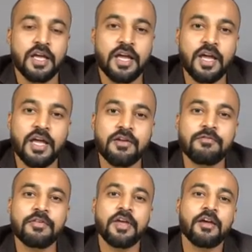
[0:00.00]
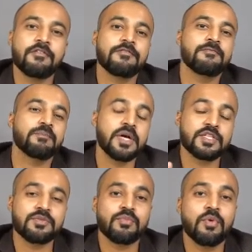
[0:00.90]
and we have
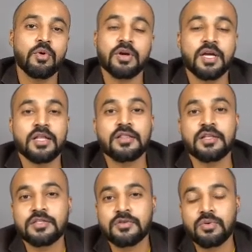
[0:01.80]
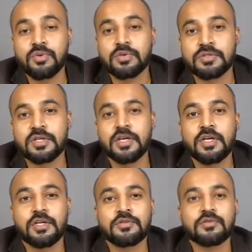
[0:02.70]
much more in this course.
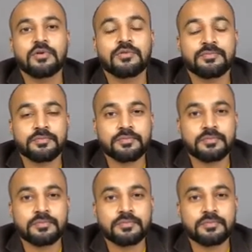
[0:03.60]
So